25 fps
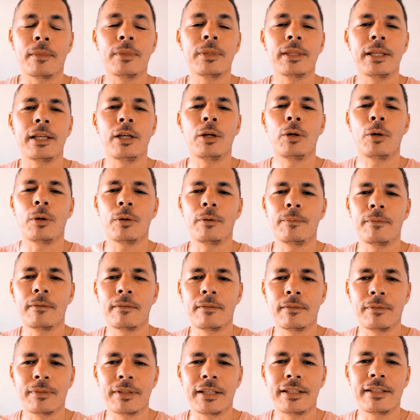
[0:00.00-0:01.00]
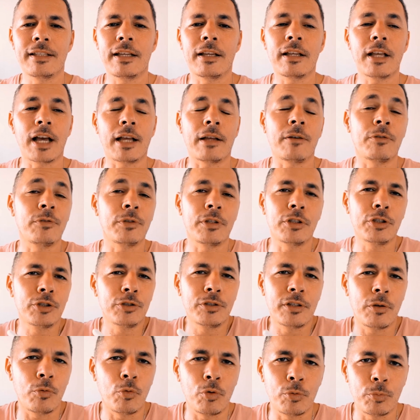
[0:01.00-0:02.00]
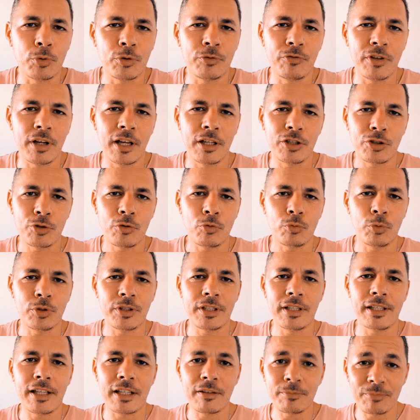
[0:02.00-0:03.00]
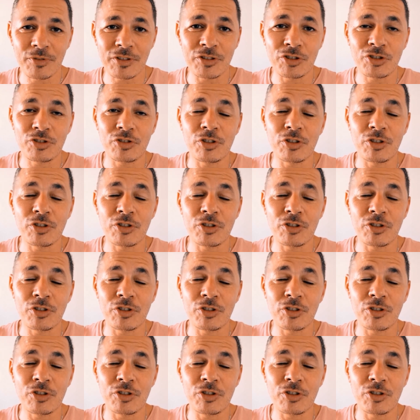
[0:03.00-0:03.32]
Here, it's a night vision that will provide you with an image